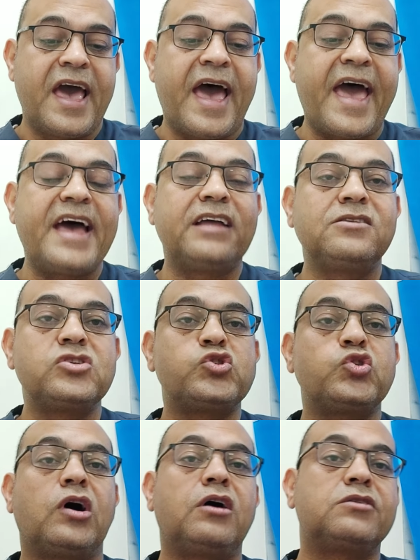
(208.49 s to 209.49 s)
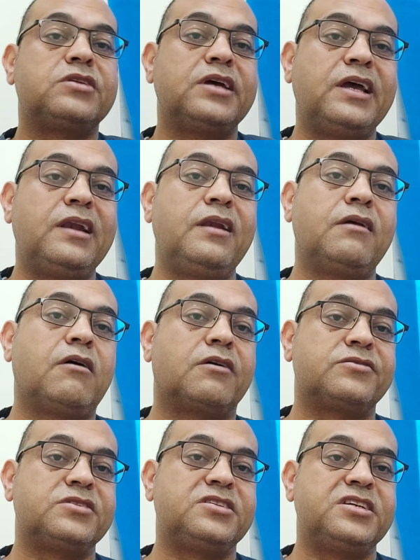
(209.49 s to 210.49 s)
and start
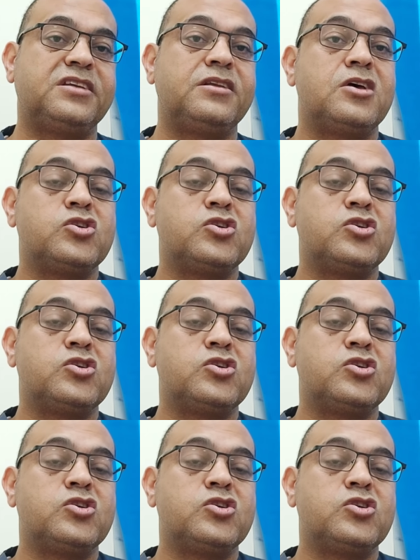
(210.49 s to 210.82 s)
L-carnitine.